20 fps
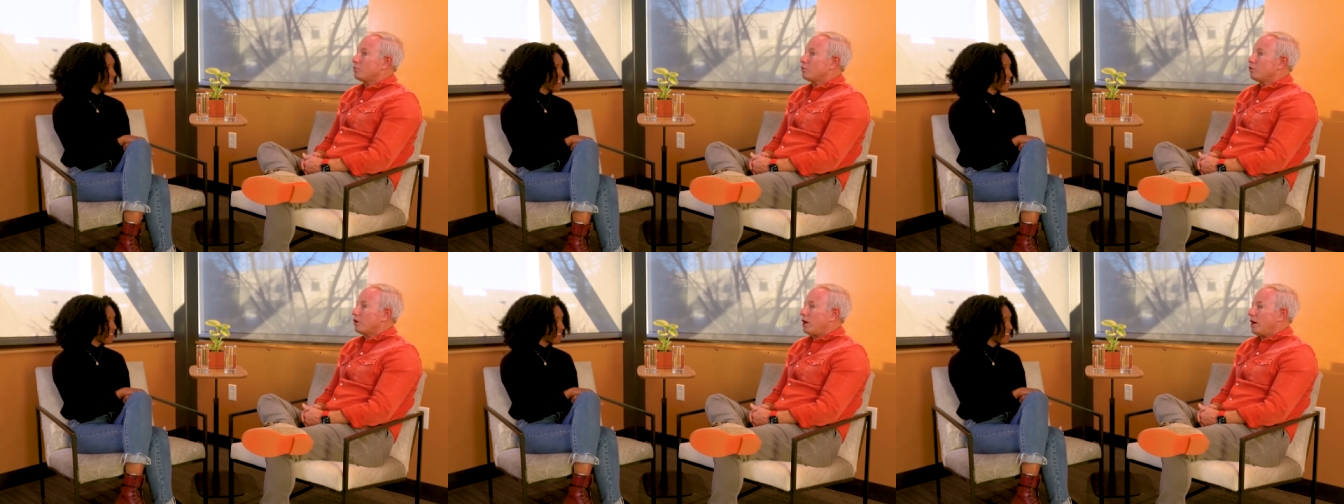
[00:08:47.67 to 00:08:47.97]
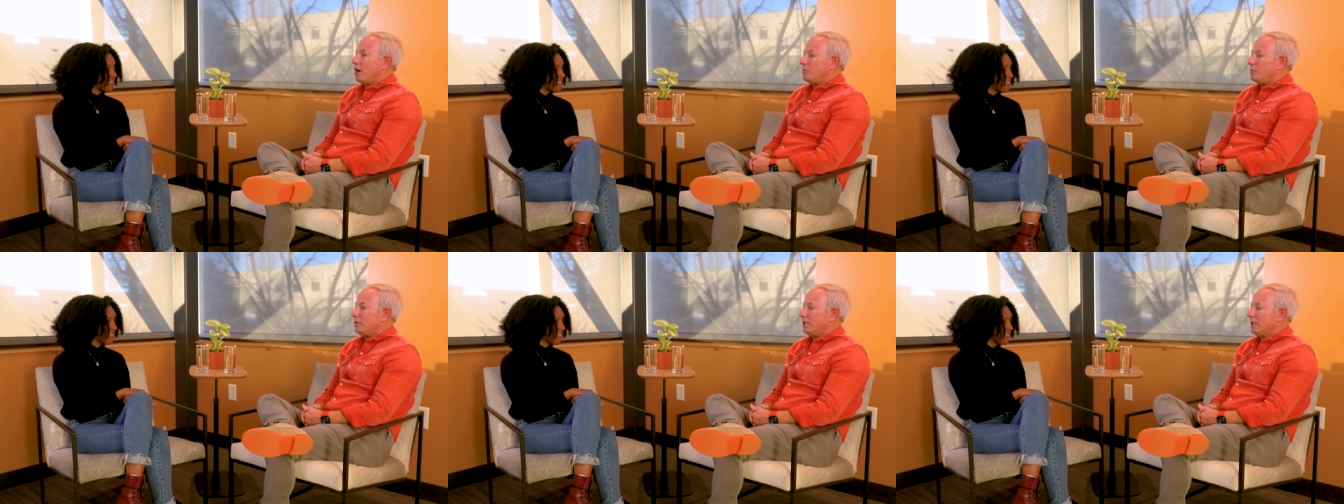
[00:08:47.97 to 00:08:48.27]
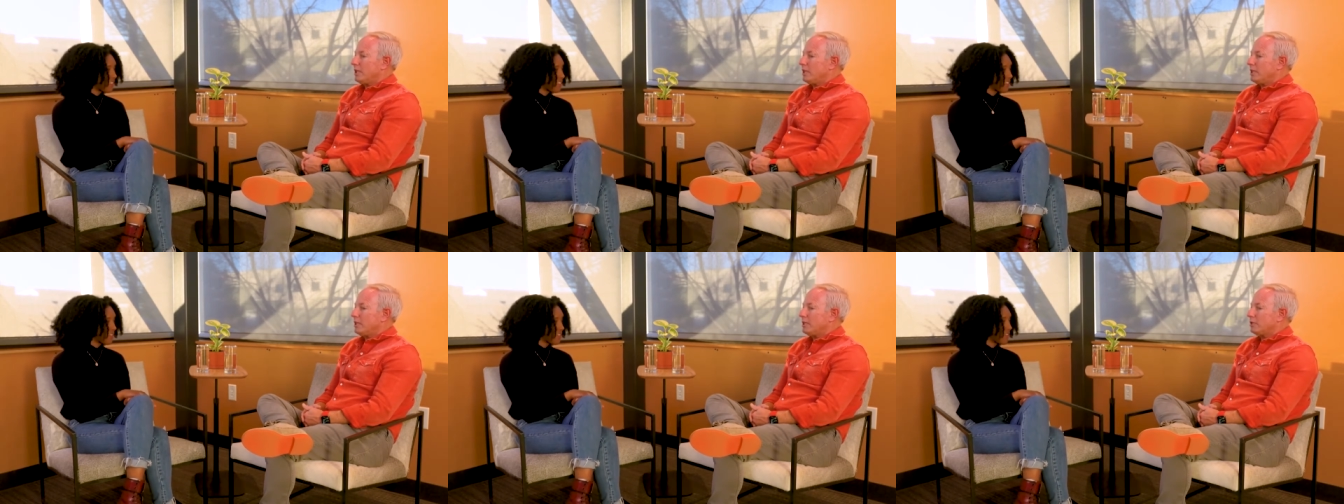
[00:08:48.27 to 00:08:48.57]

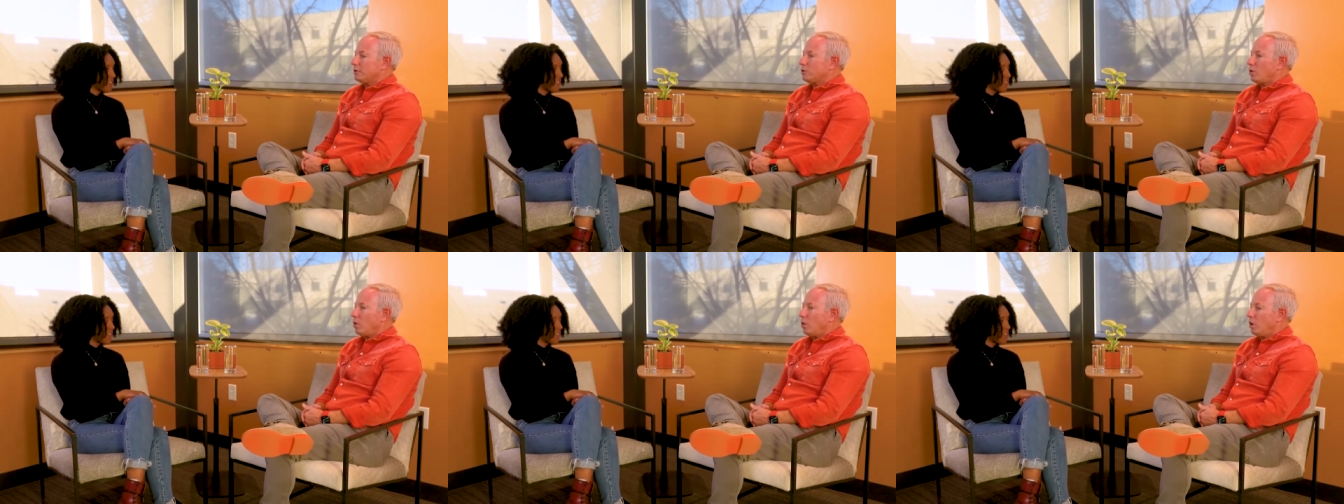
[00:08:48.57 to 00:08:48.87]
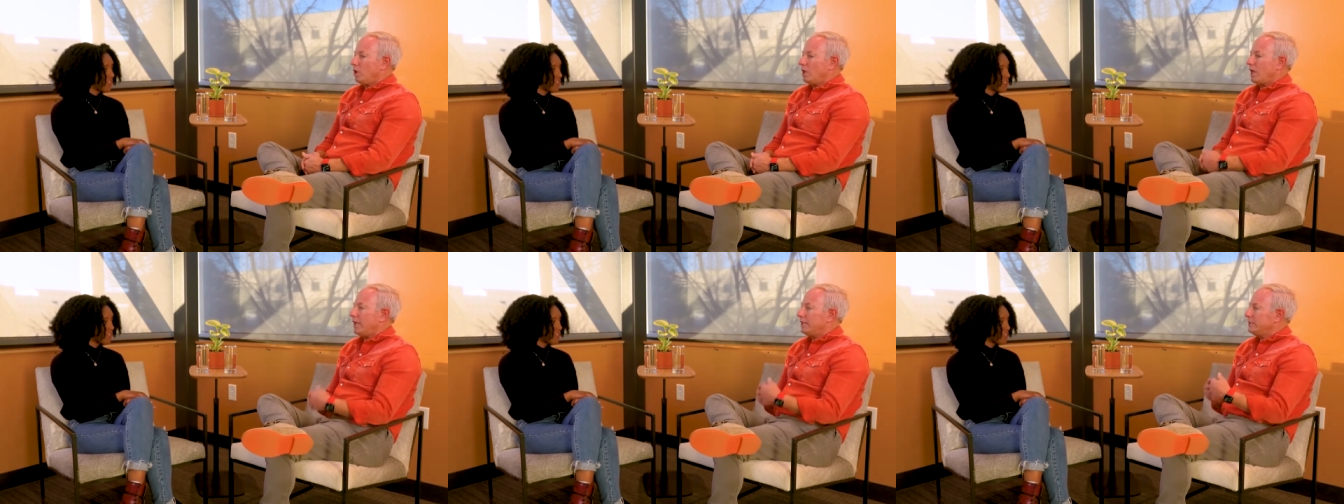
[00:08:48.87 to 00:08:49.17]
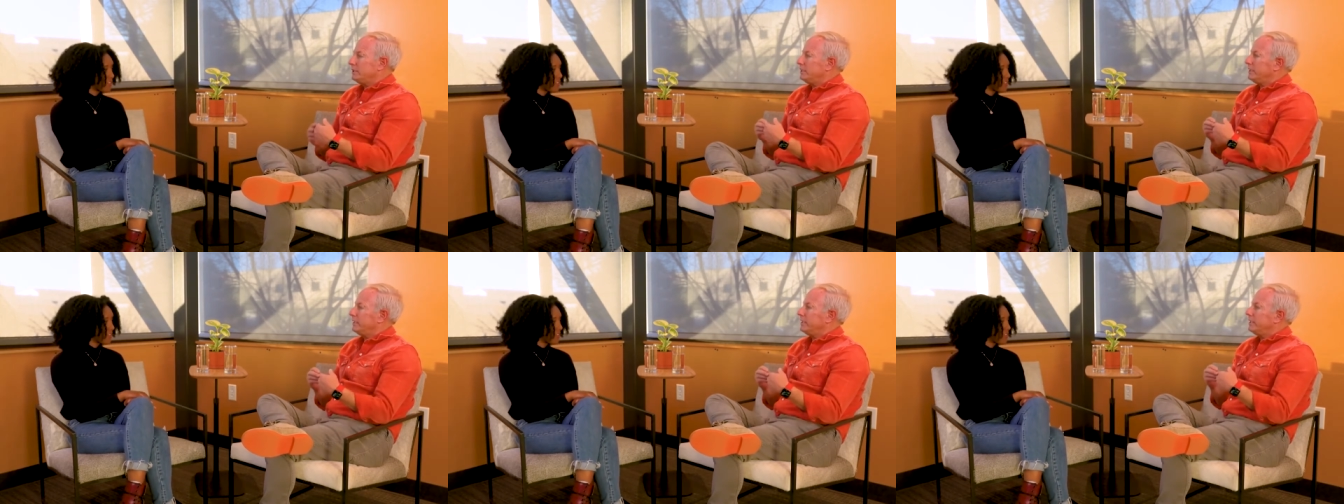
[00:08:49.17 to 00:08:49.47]
probably this whole
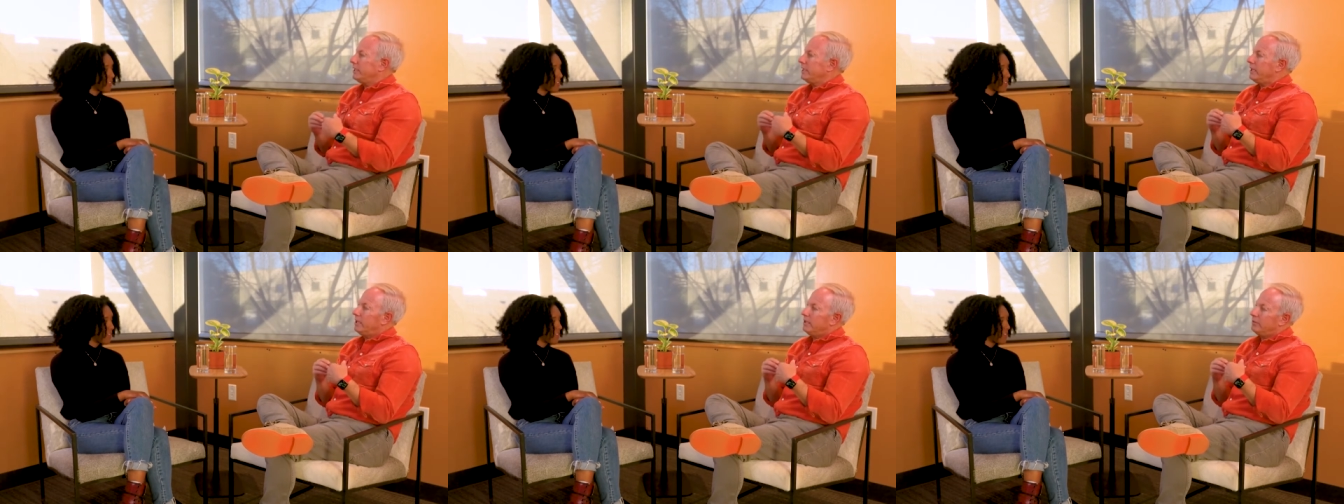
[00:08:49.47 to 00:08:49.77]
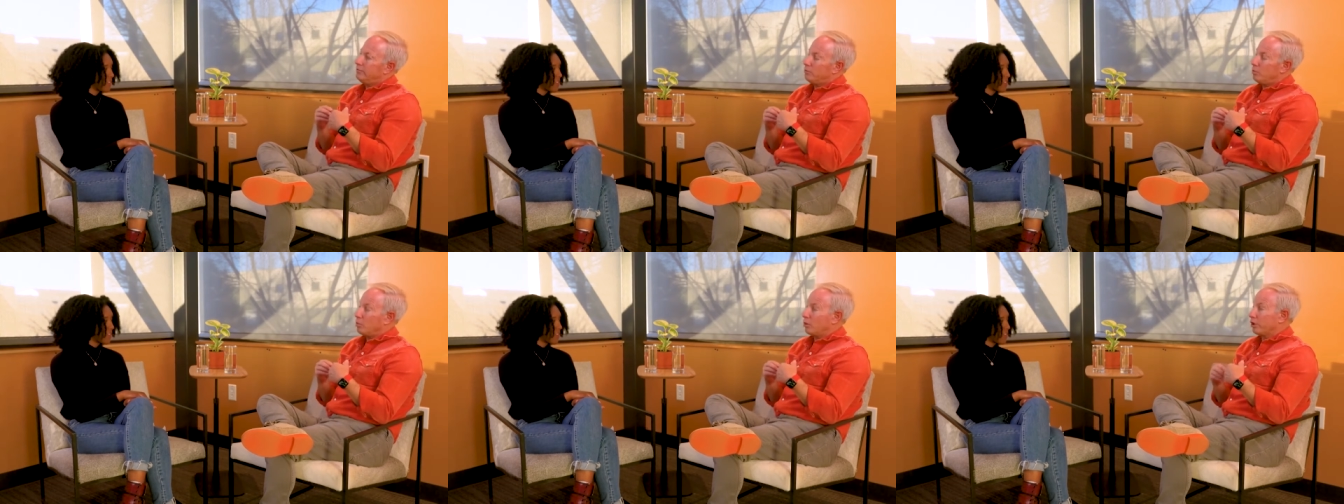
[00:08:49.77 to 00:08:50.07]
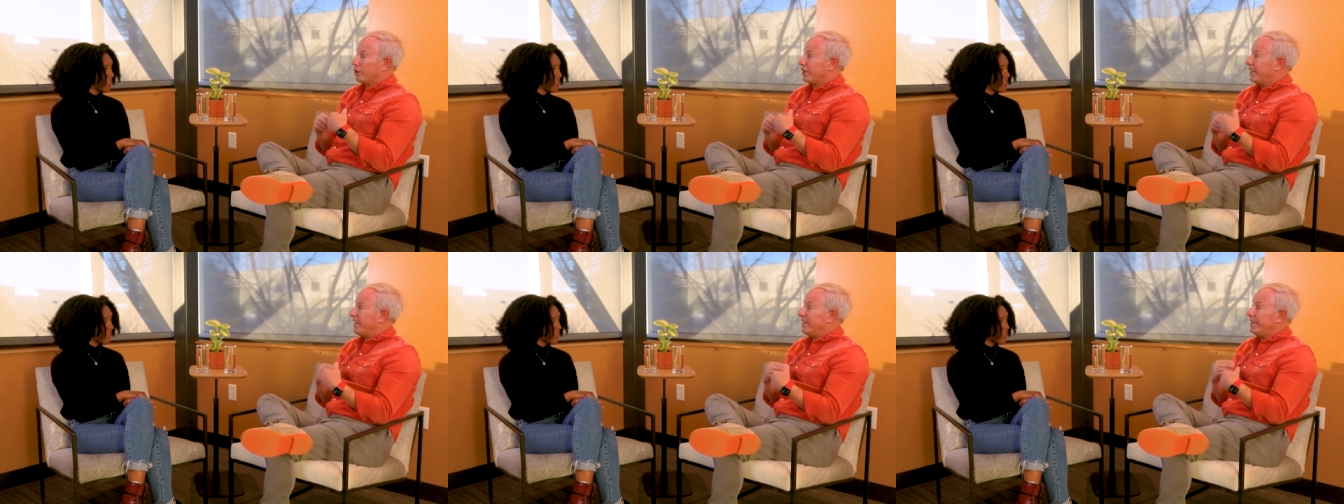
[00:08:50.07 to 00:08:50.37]
idea of
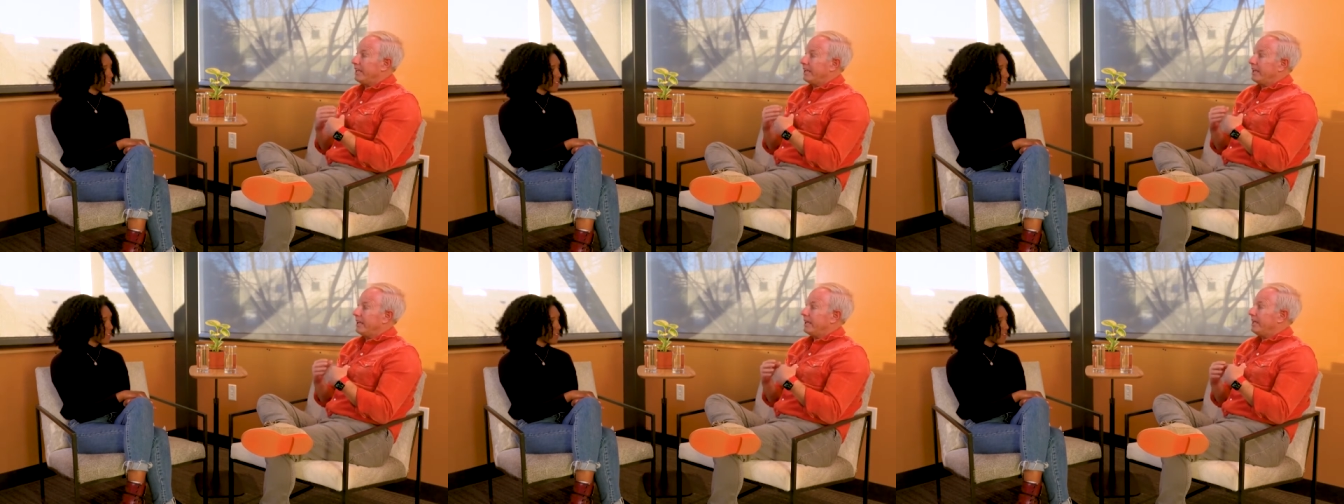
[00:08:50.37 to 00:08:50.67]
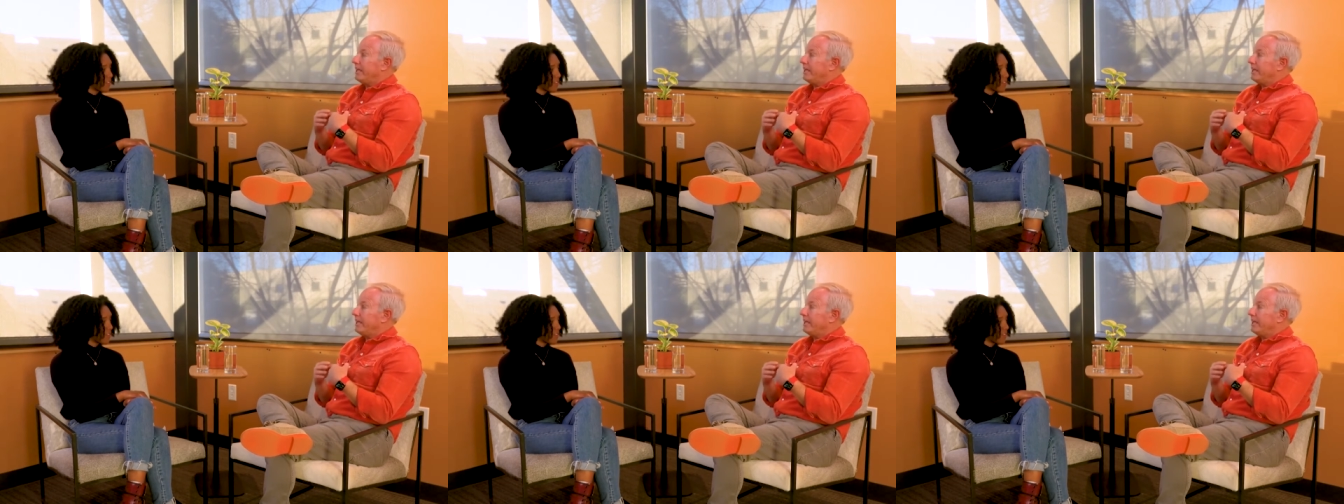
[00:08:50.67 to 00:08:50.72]
working